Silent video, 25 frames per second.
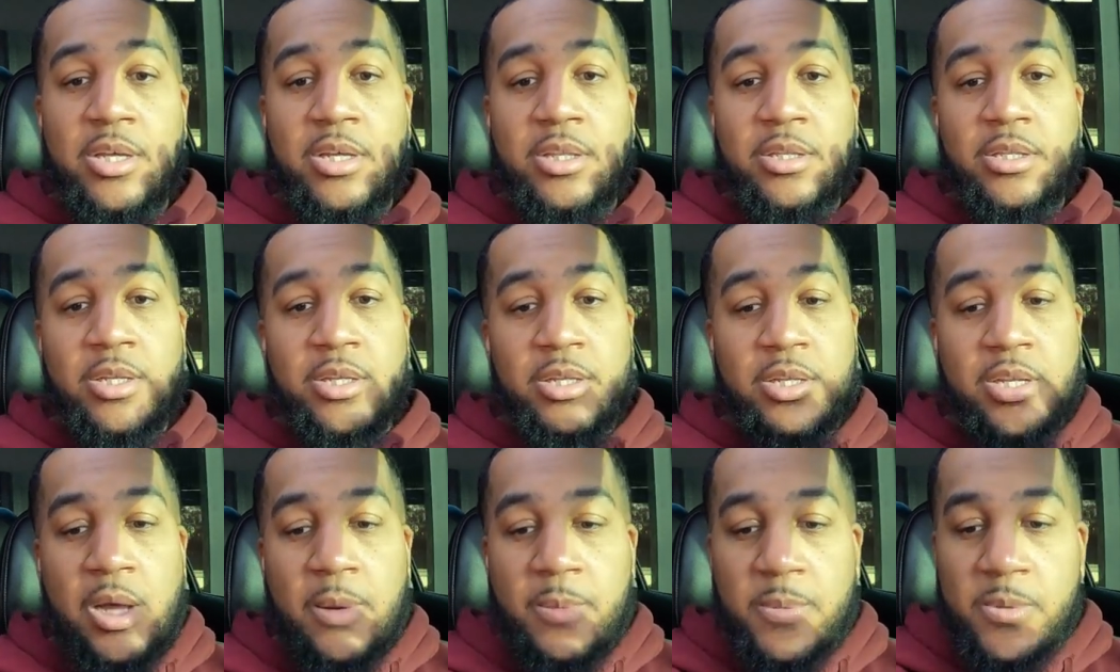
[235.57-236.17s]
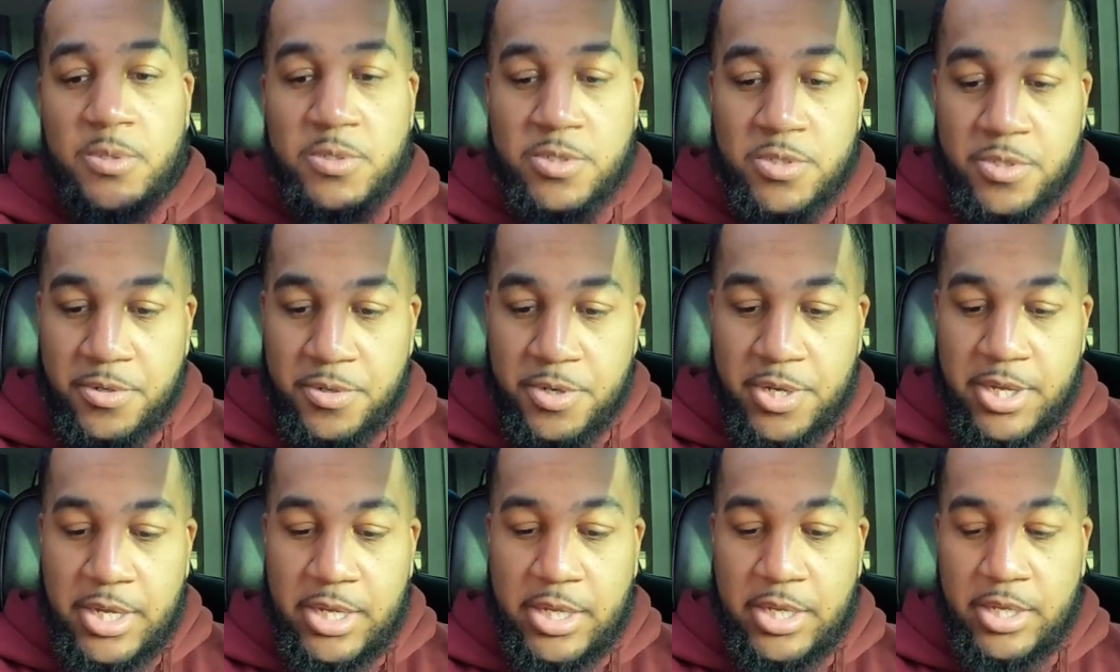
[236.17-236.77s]
The double
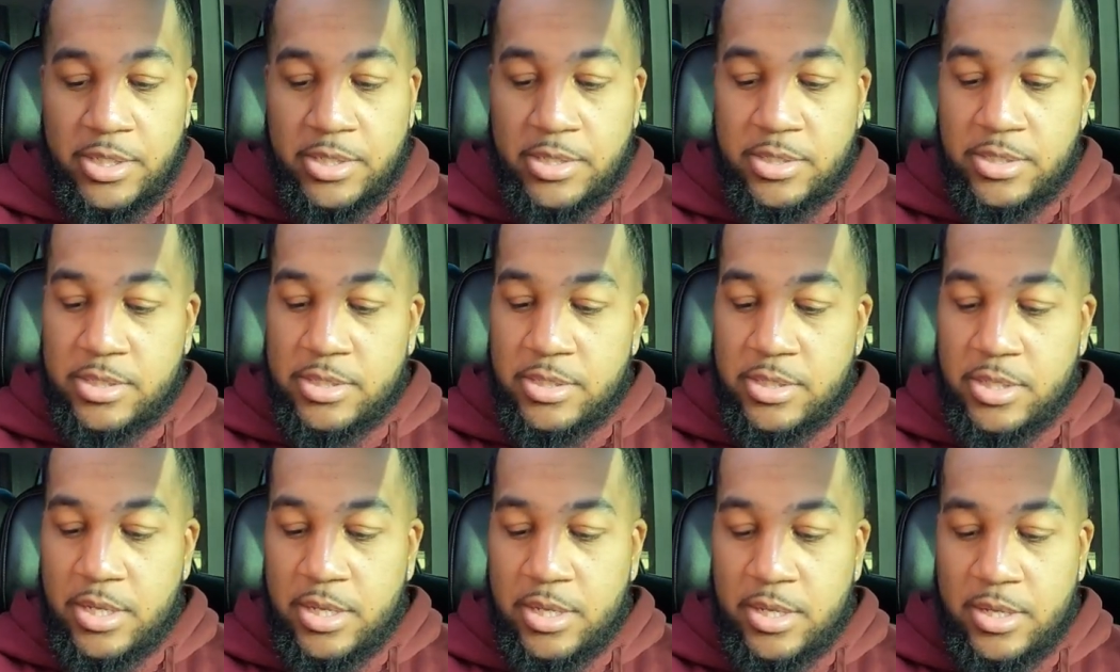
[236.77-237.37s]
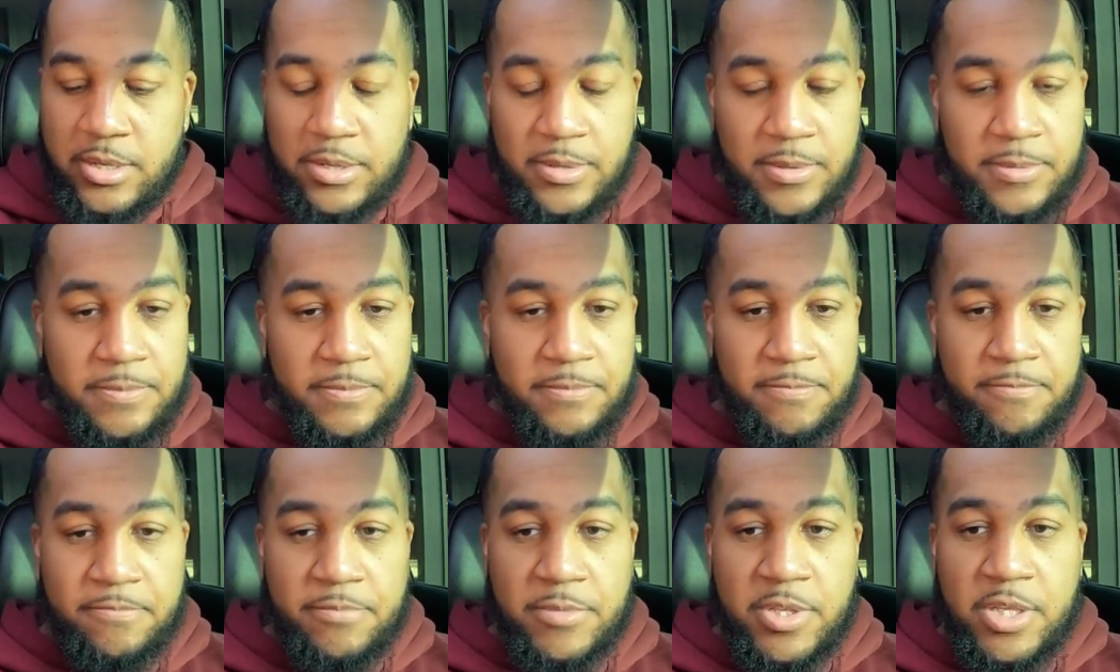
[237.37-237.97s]
screens,
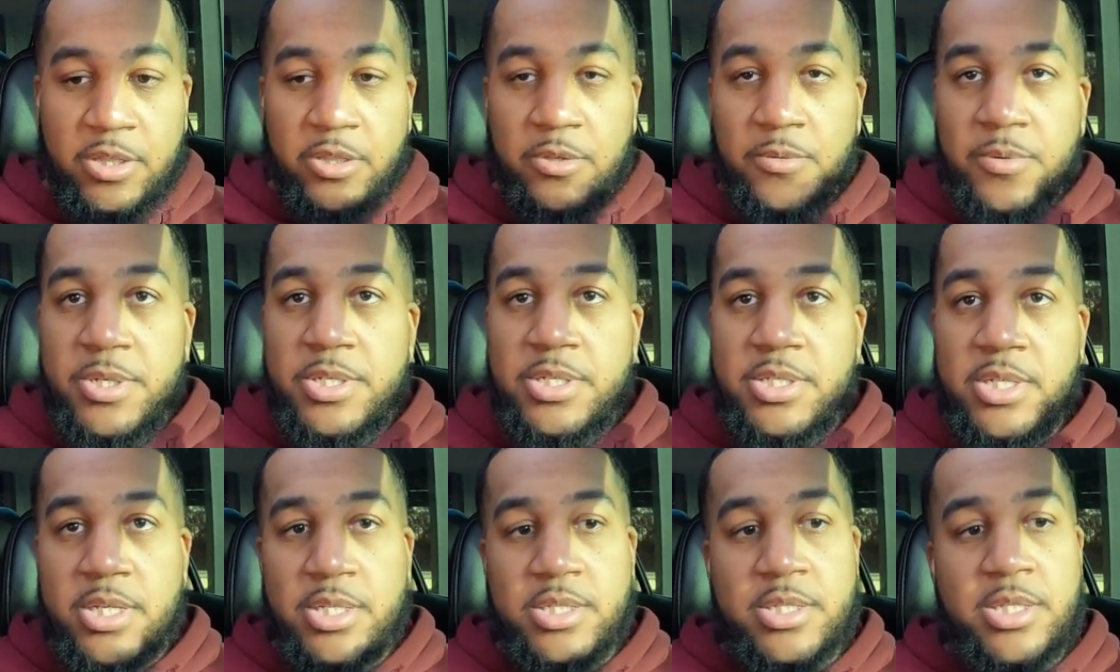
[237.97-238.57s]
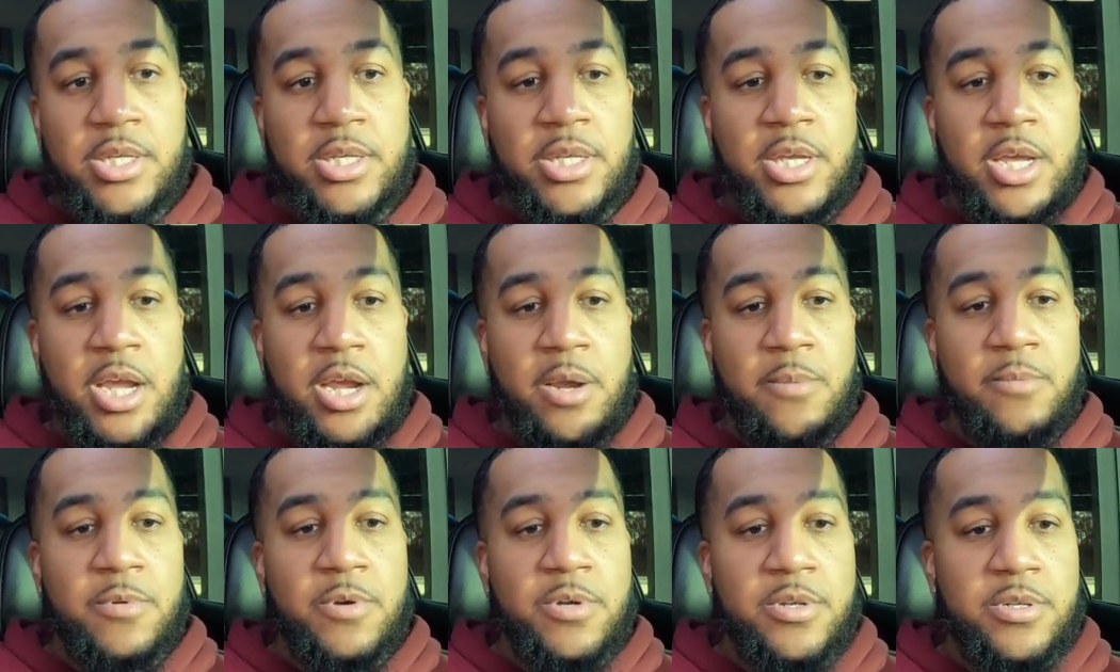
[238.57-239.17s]
the 360
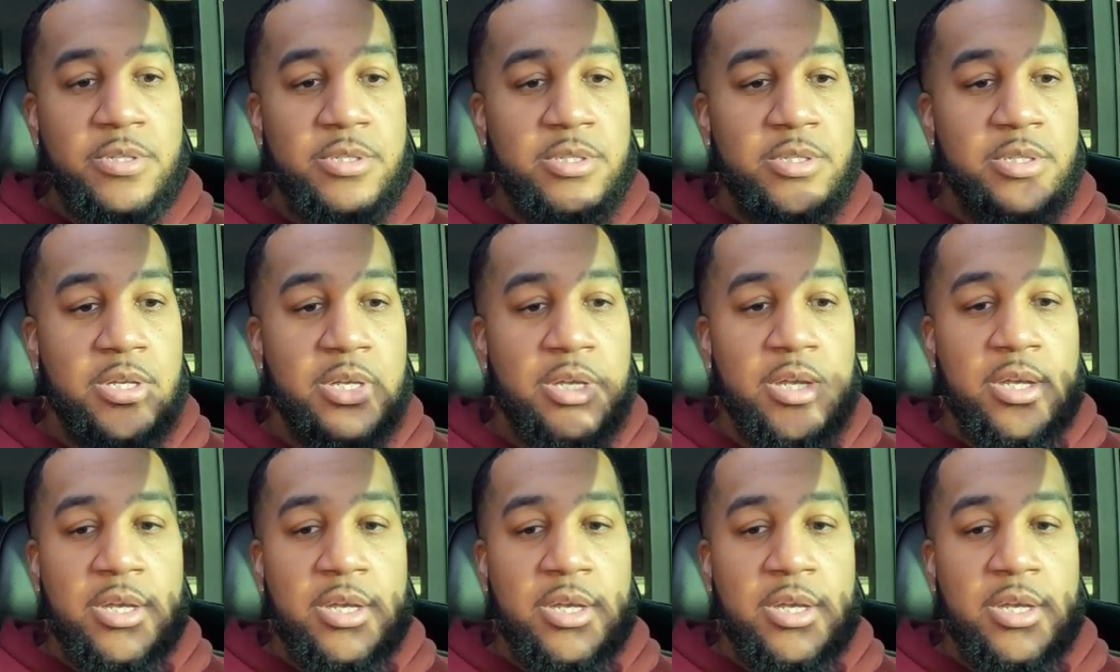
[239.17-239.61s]
cameras,